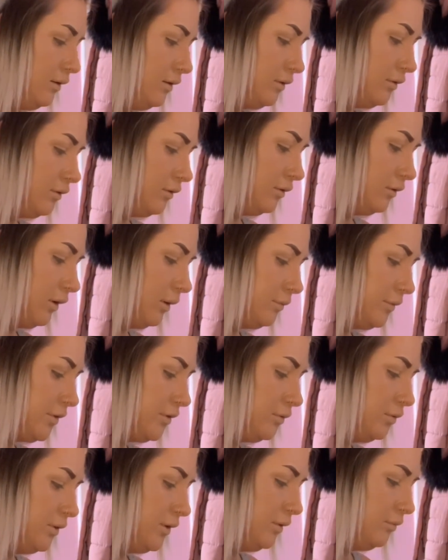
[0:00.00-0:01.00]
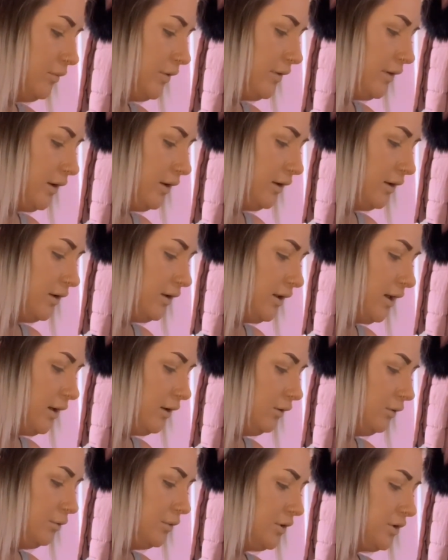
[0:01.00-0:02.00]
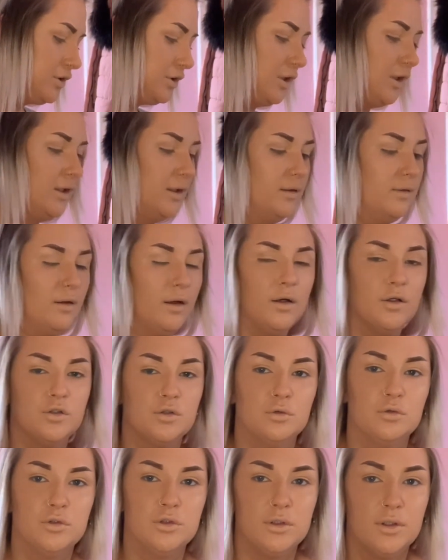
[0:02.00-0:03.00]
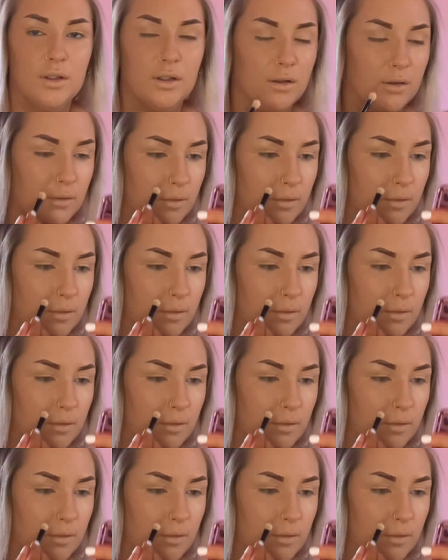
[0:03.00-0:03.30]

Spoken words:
So I'm just going in with that like yellowy shade that I showed you later,